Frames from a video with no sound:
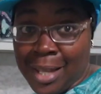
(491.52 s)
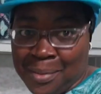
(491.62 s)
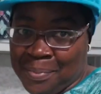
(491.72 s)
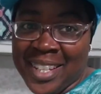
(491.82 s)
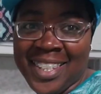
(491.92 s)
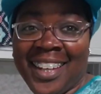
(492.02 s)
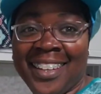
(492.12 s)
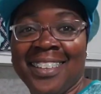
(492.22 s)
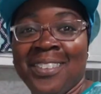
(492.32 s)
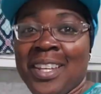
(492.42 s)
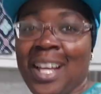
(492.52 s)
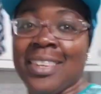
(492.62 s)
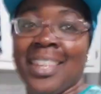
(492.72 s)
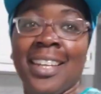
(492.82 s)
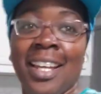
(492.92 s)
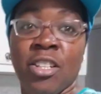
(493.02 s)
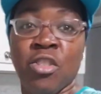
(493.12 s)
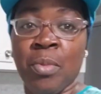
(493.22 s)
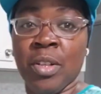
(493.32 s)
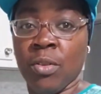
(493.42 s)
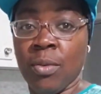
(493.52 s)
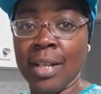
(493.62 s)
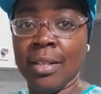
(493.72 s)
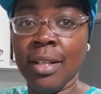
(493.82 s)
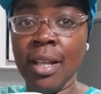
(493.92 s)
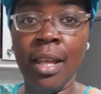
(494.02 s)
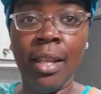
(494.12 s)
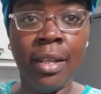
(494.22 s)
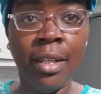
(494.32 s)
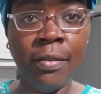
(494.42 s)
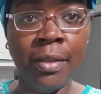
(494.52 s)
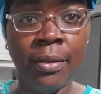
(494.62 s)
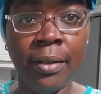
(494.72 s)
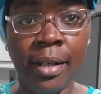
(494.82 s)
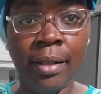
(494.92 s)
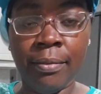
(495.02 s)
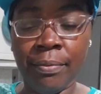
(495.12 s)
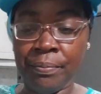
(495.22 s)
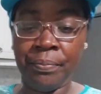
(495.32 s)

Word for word: that's the best I could do, y'all. Thank y'all so much for watching. This finna go down.